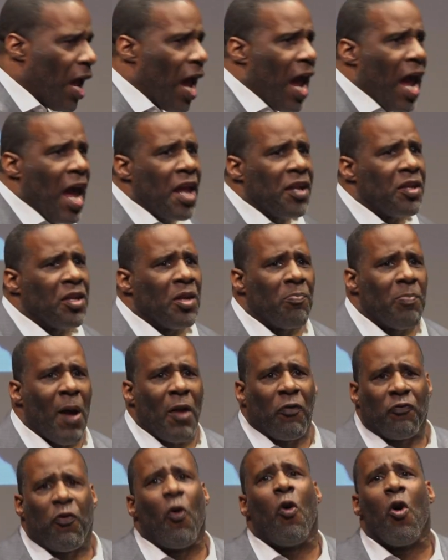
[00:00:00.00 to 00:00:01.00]
And
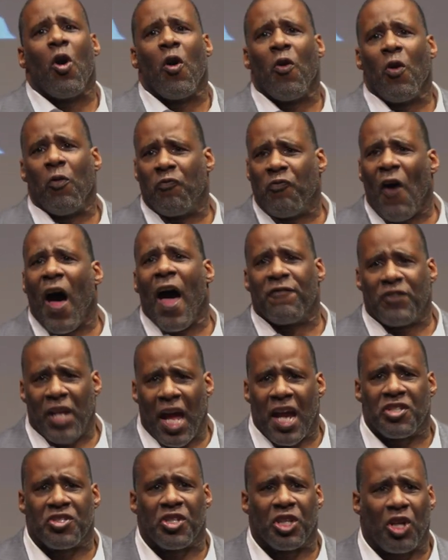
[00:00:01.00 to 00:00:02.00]
about 4 or 5
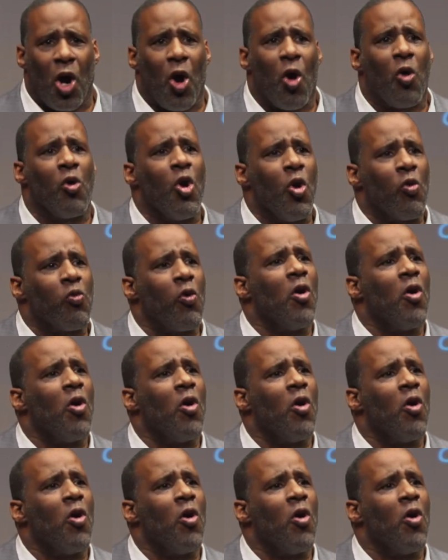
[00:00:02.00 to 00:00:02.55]
days ago,